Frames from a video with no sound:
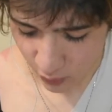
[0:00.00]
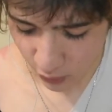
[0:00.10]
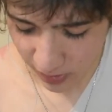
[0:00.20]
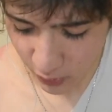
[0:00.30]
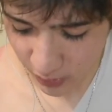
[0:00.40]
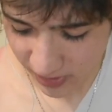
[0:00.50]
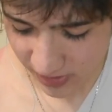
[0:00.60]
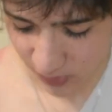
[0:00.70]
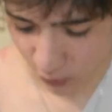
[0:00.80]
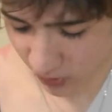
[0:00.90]
What you would
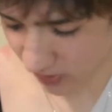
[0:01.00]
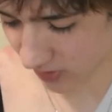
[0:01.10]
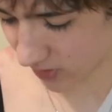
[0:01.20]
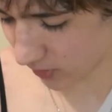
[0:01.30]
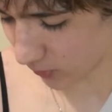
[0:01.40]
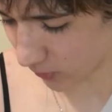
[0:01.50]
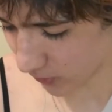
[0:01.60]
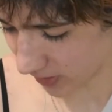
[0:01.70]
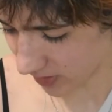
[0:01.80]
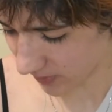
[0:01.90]
want to do,
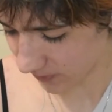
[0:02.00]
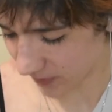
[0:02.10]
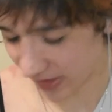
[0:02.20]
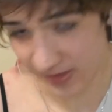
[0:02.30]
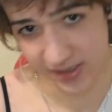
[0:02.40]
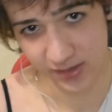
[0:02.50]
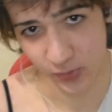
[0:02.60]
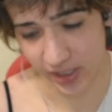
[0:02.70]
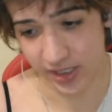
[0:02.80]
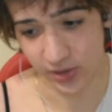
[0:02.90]
right? At least
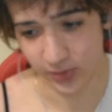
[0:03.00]
what I do.